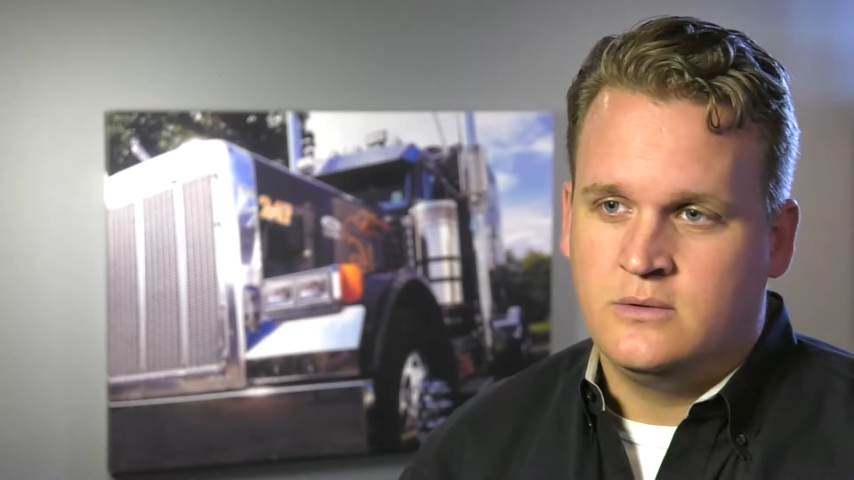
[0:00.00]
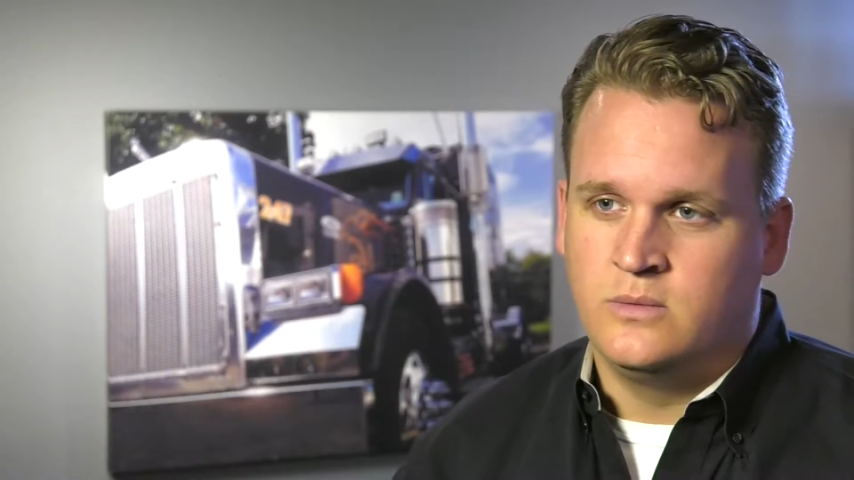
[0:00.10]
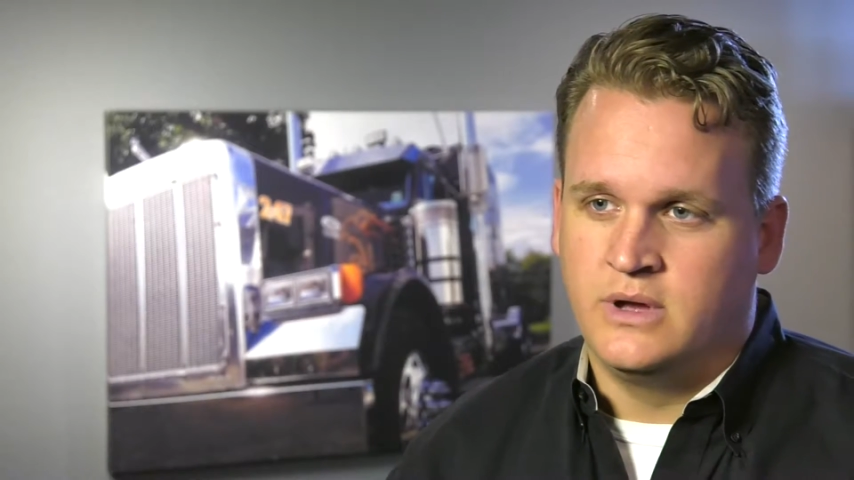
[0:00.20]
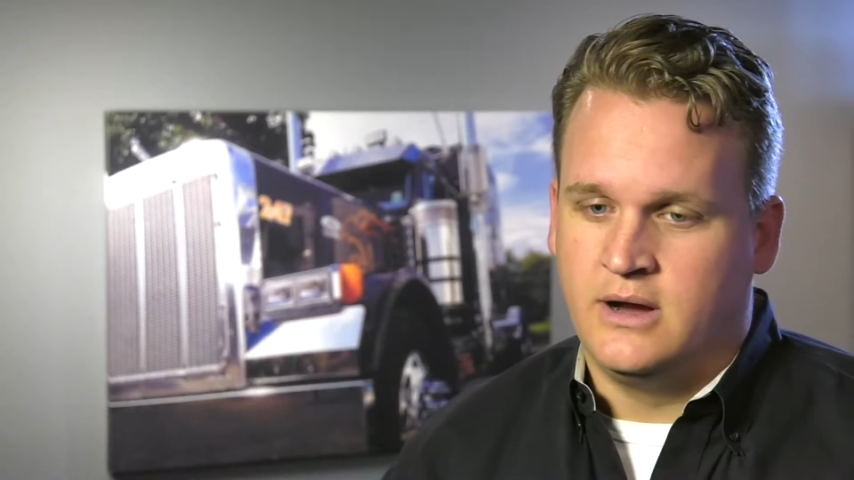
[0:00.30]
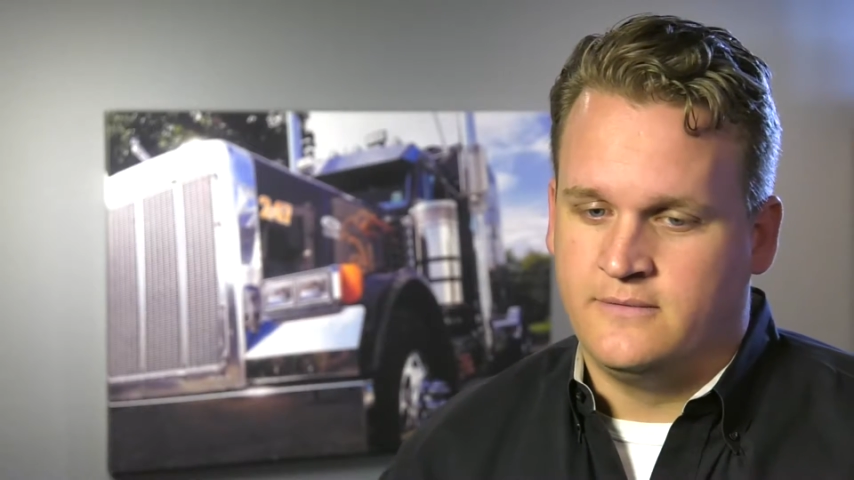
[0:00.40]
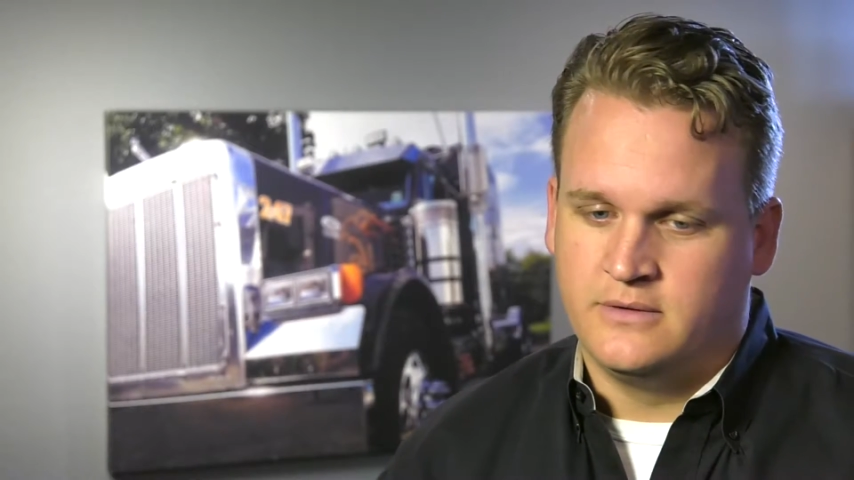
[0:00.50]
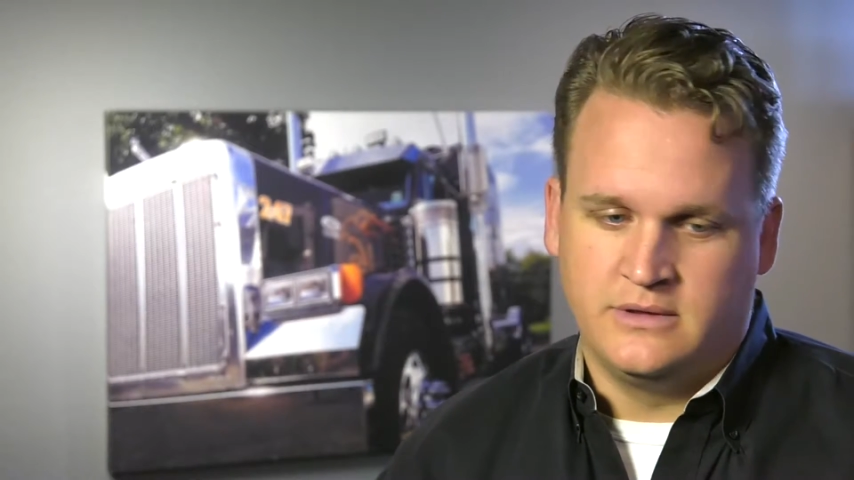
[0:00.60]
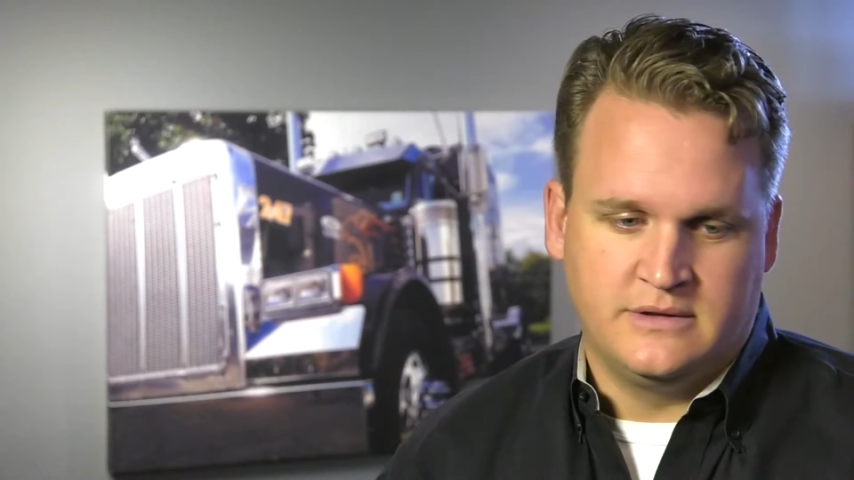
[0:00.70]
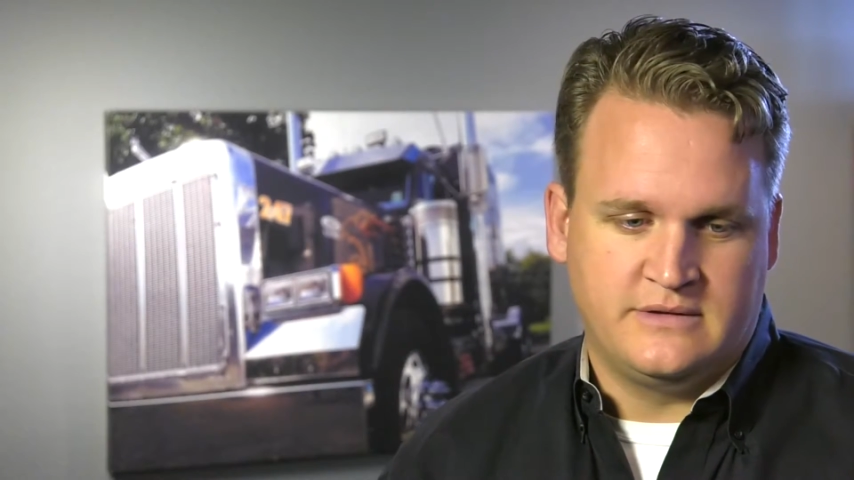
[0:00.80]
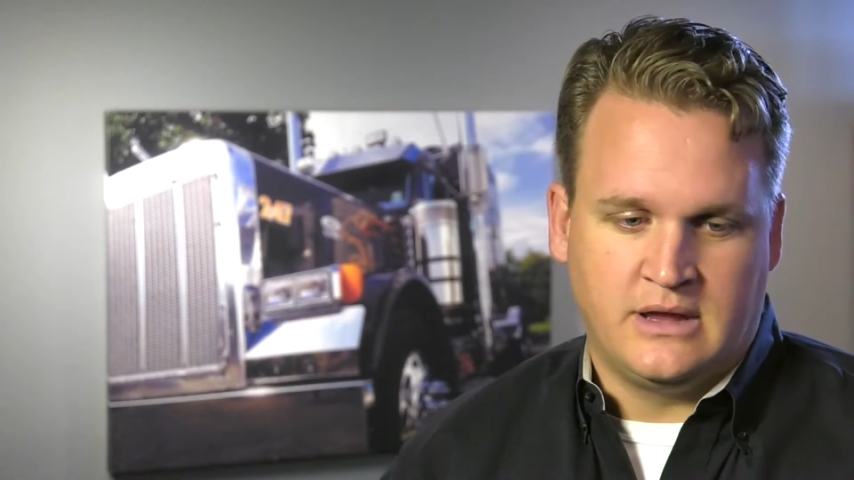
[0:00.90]
We offer
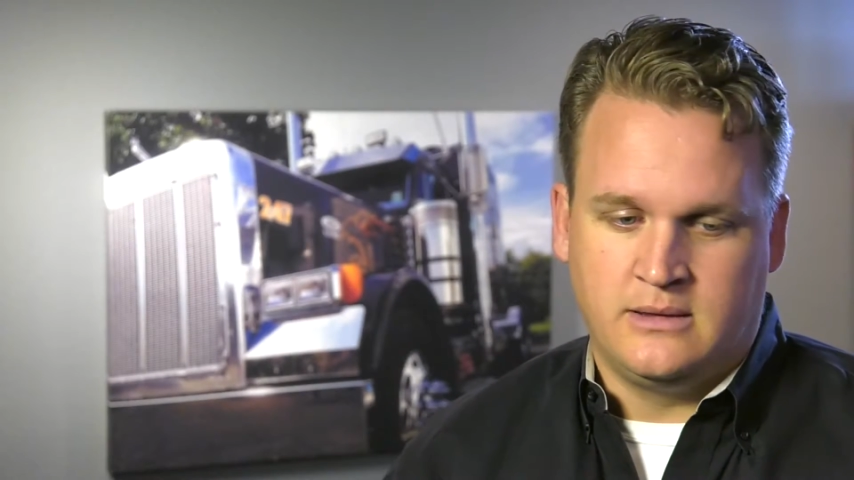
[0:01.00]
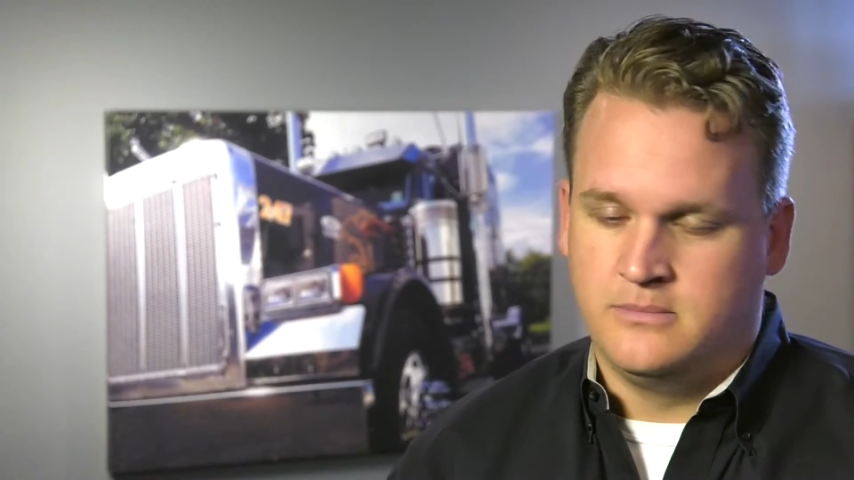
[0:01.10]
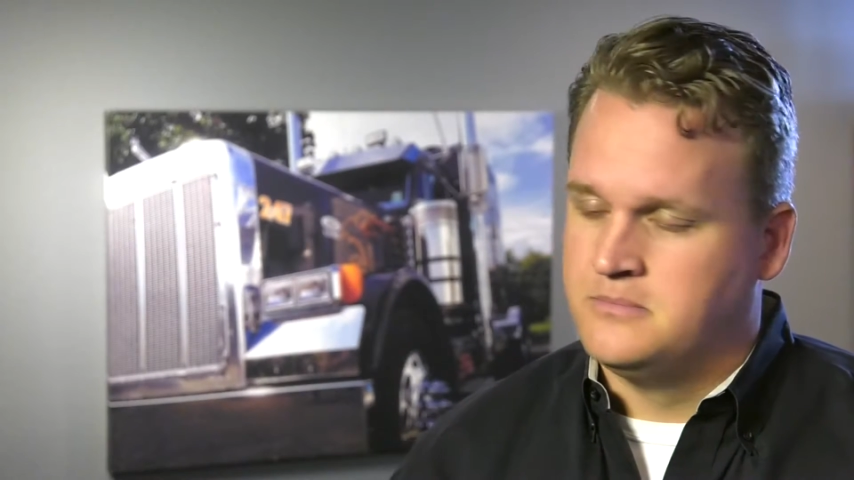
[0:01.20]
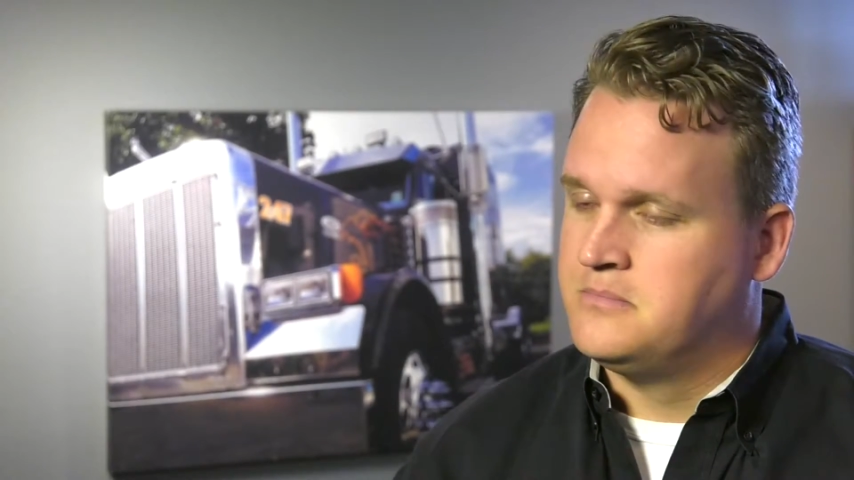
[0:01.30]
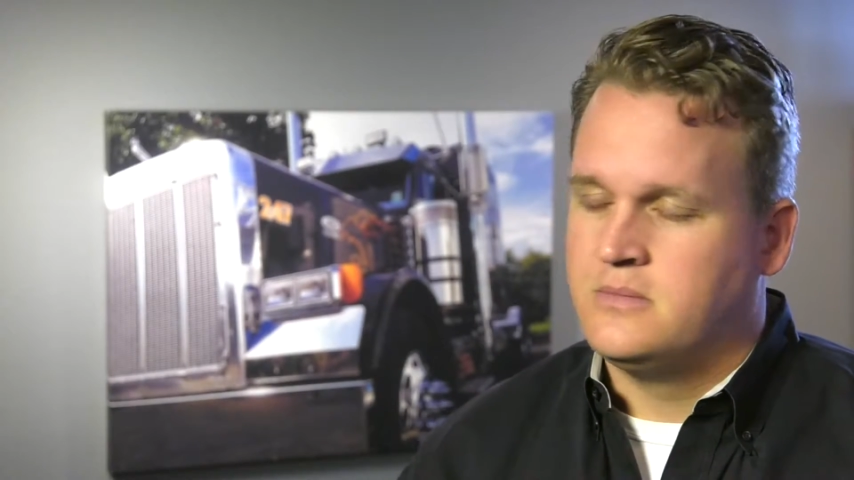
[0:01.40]
the same,